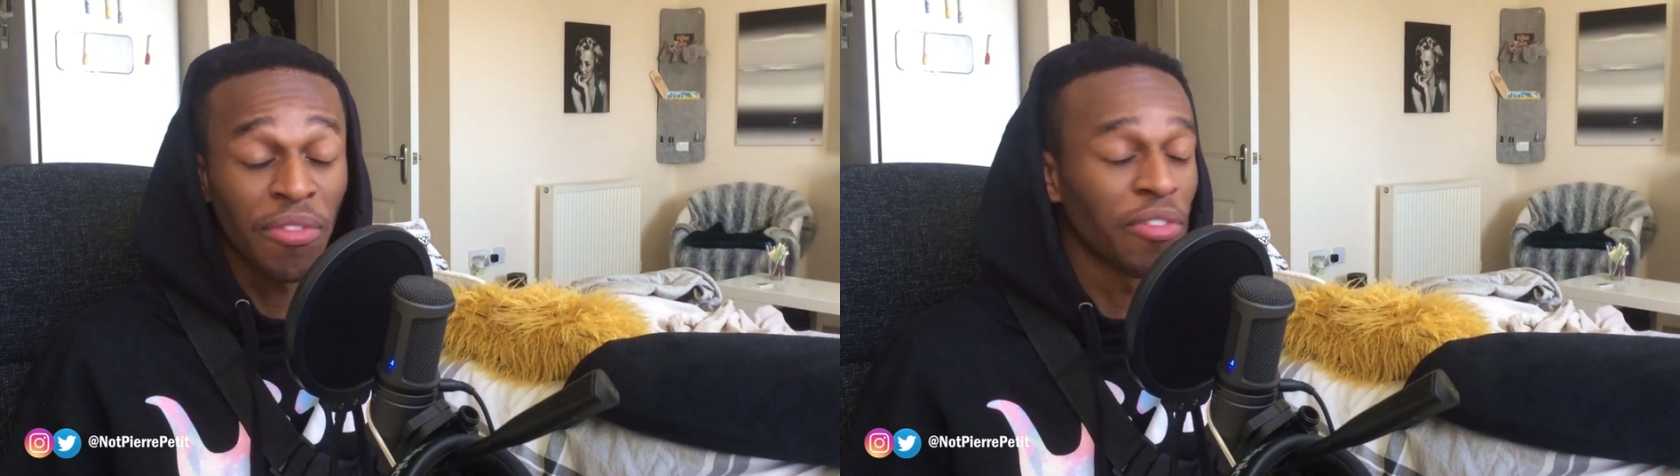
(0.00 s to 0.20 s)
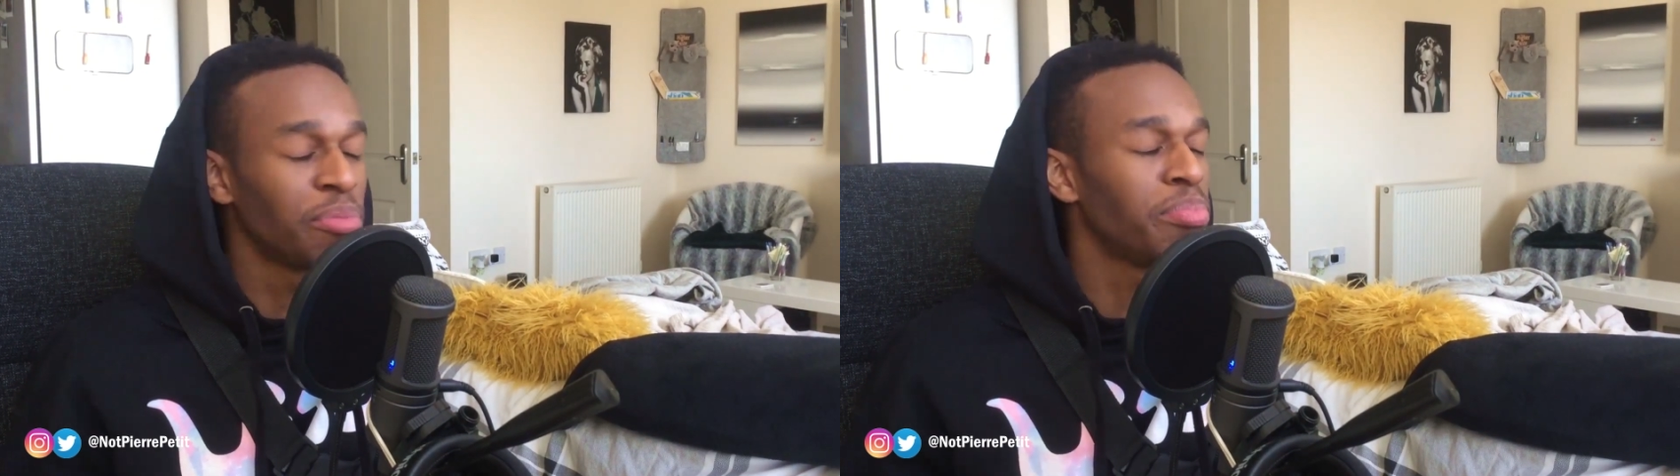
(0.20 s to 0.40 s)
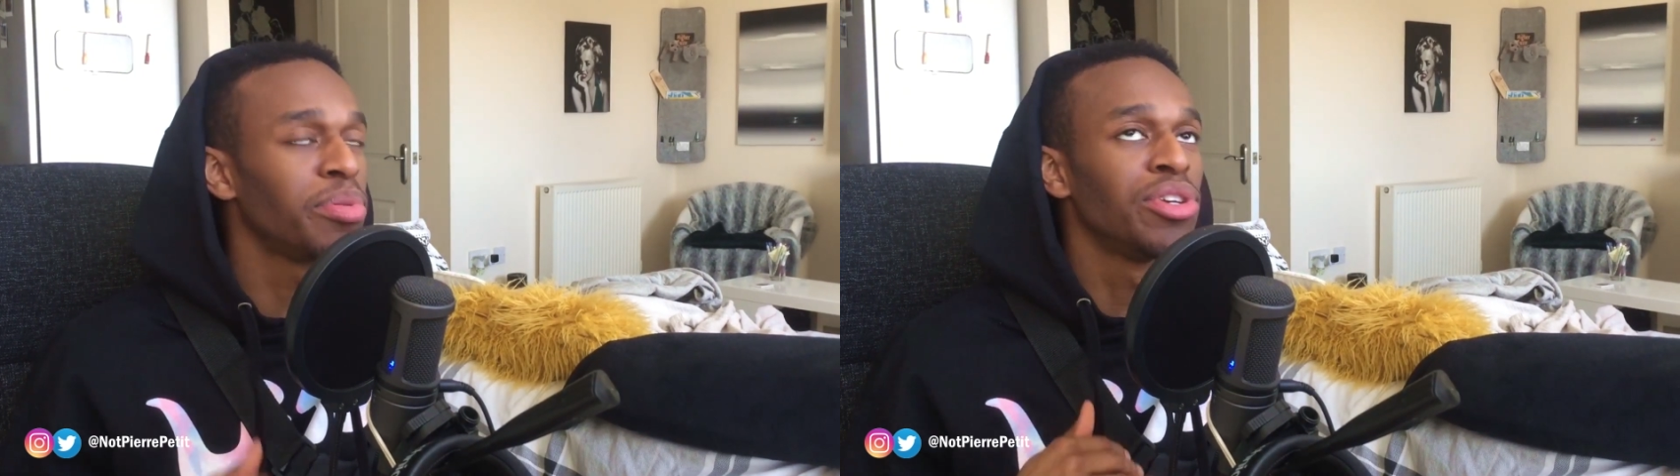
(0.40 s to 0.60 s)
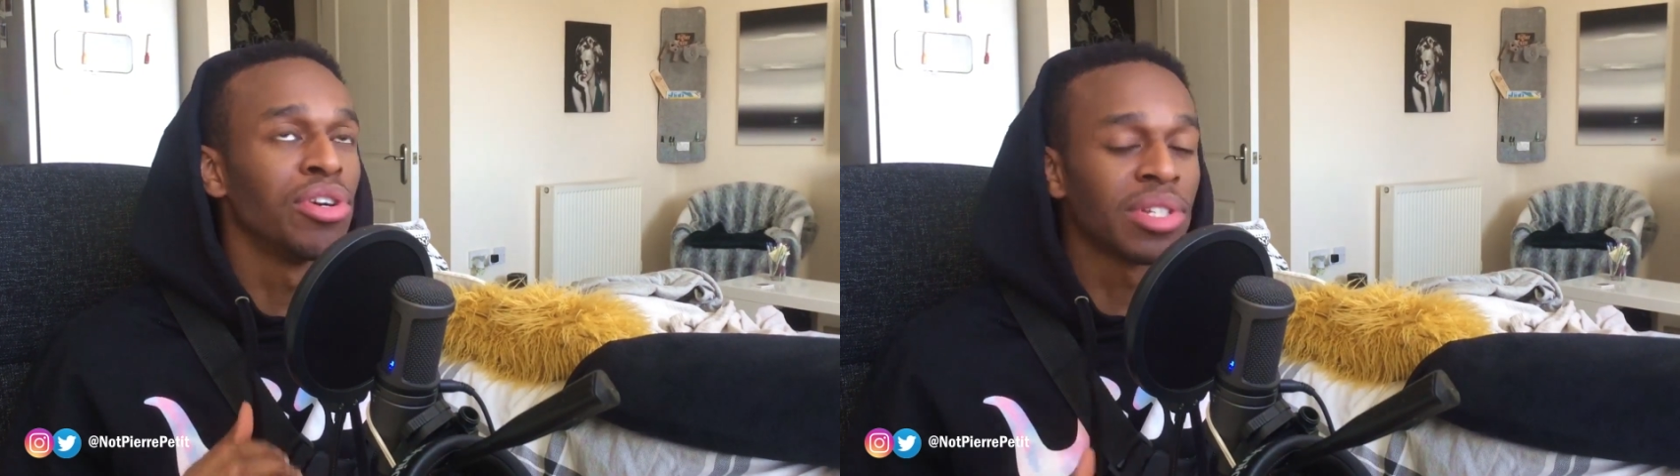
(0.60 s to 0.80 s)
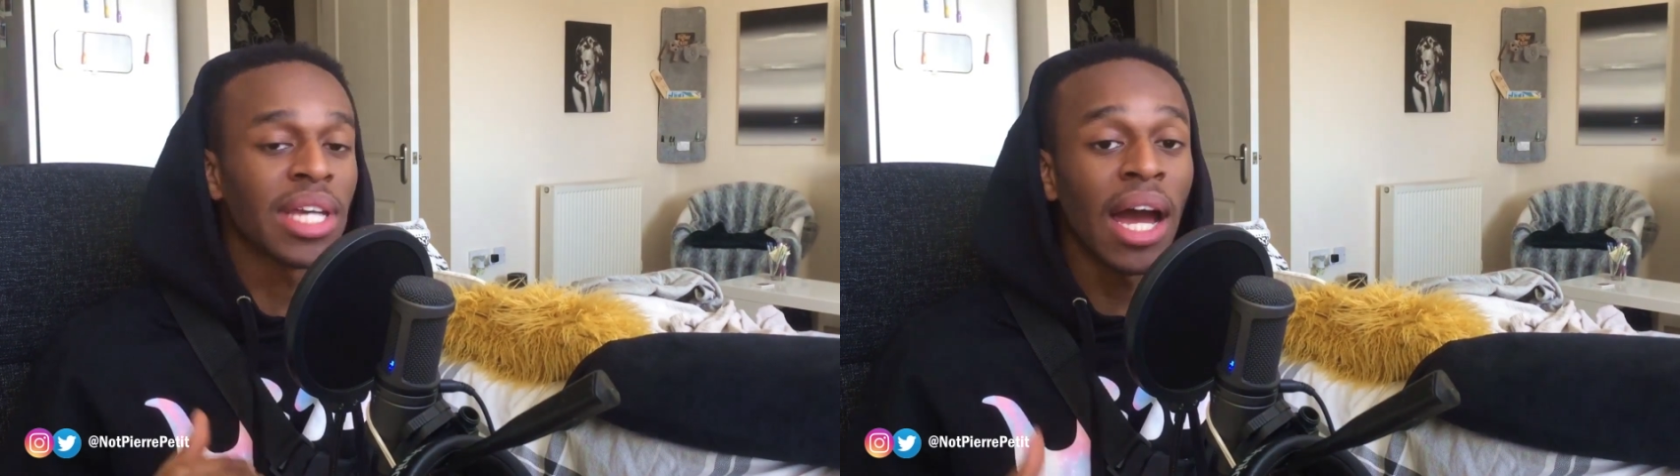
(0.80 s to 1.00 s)
off of
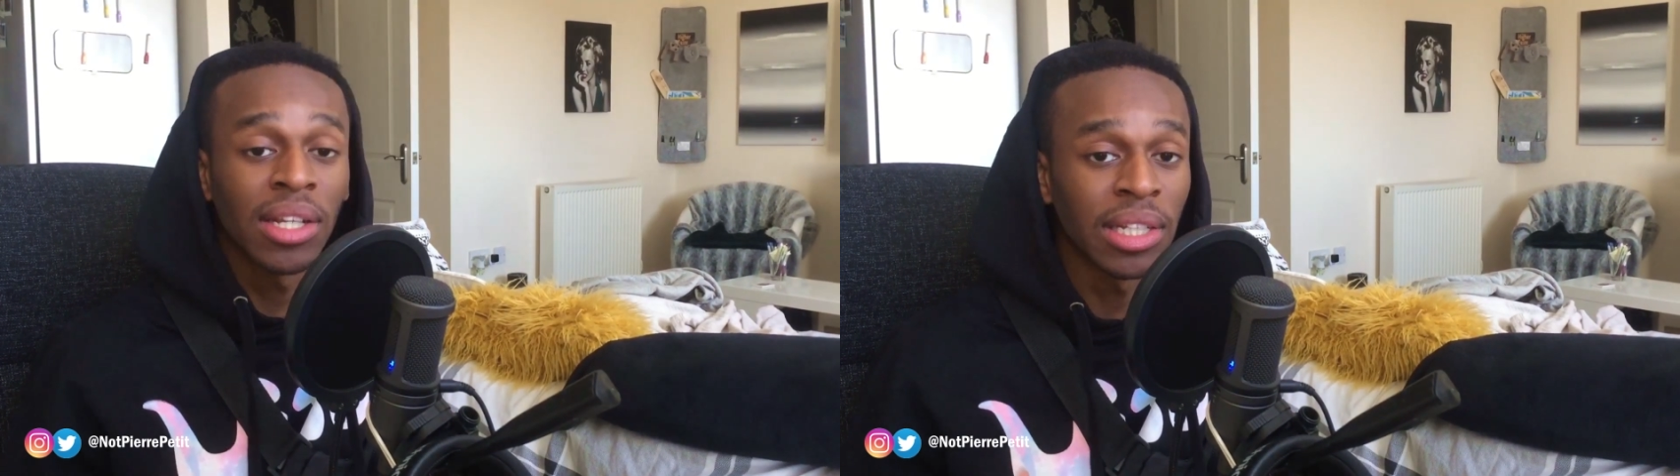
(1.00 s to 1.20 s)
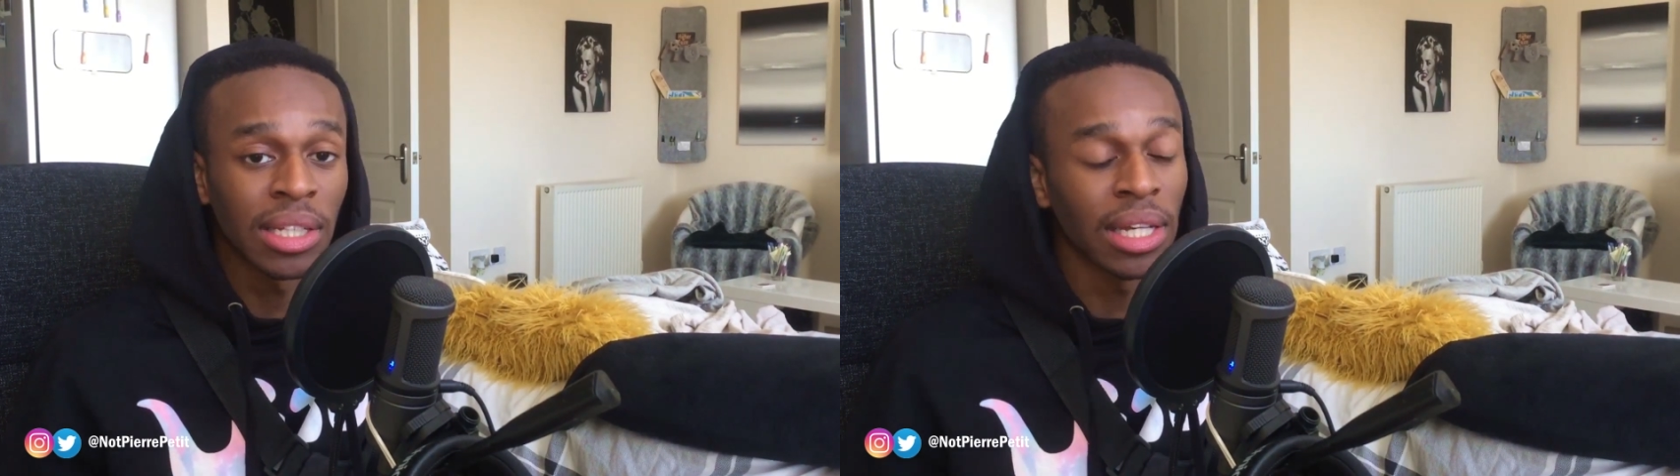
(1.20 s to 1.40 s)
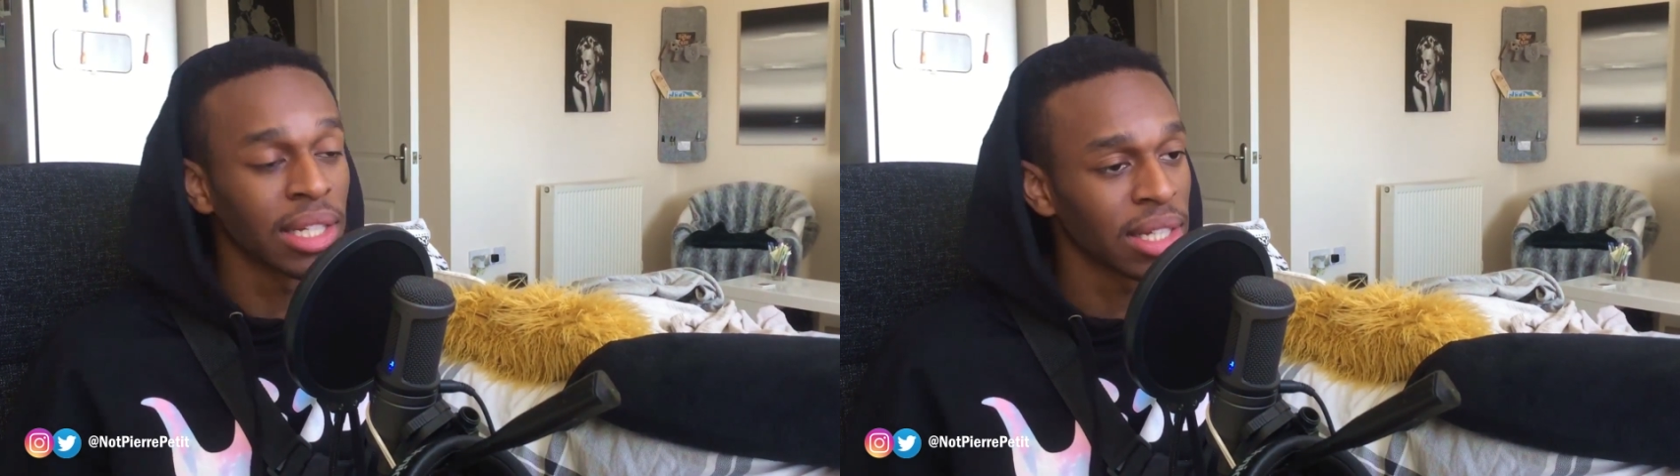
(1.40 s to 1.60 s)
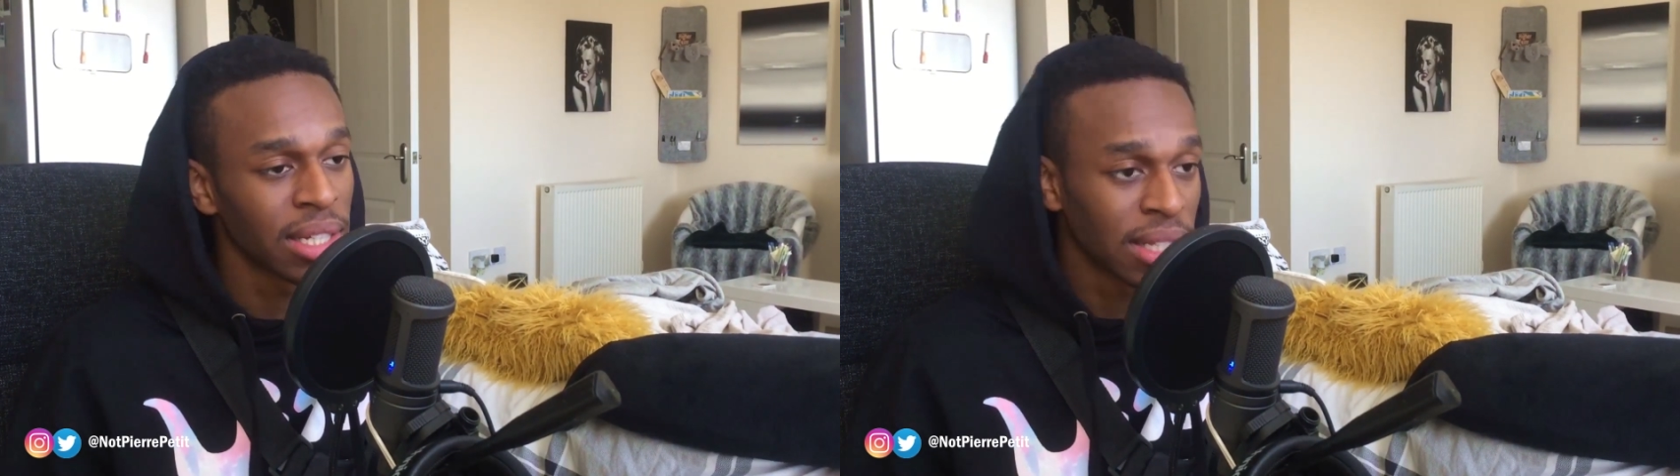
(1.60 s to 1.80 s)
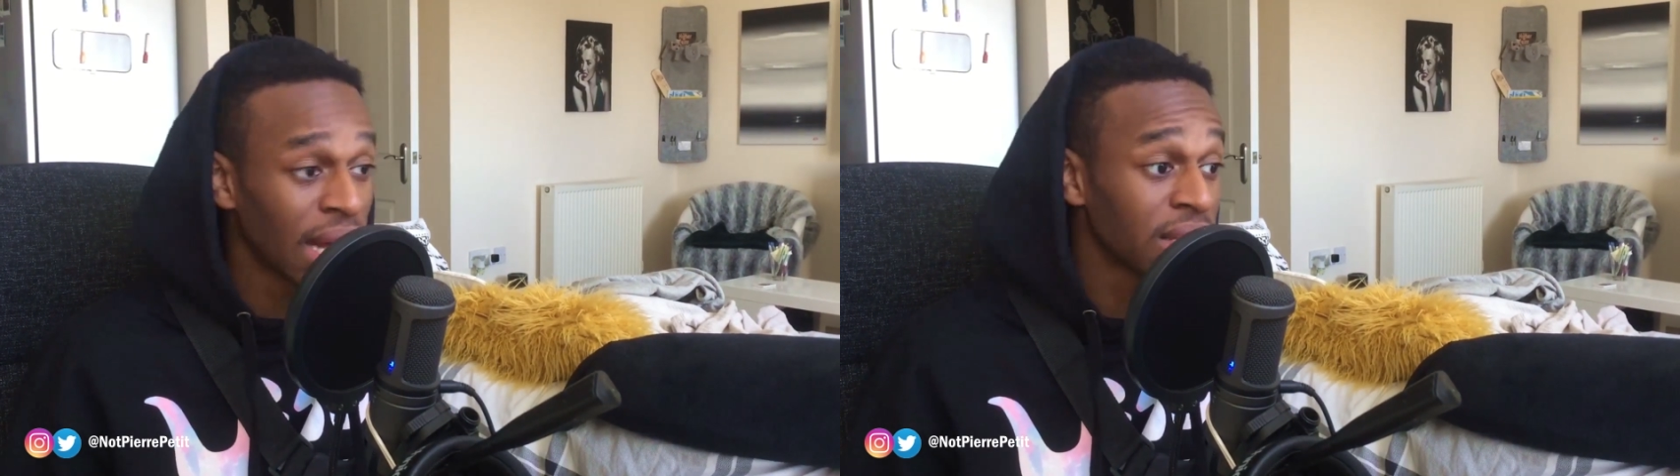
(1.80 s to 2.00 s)
pure talent,
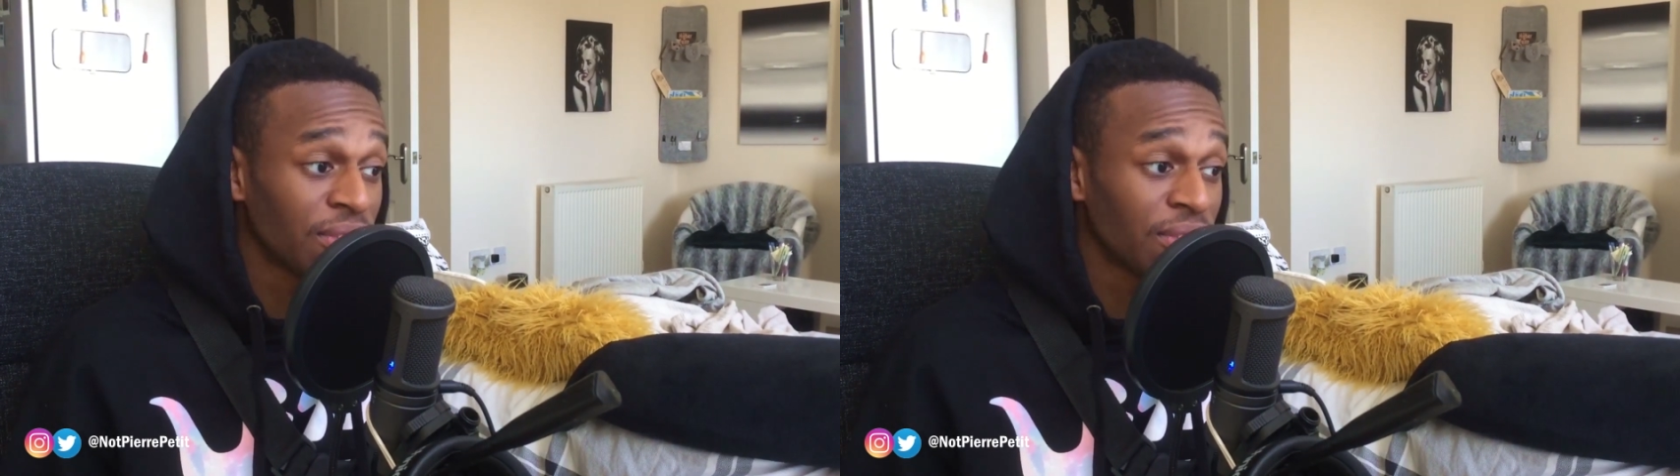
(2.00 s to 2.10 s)
like,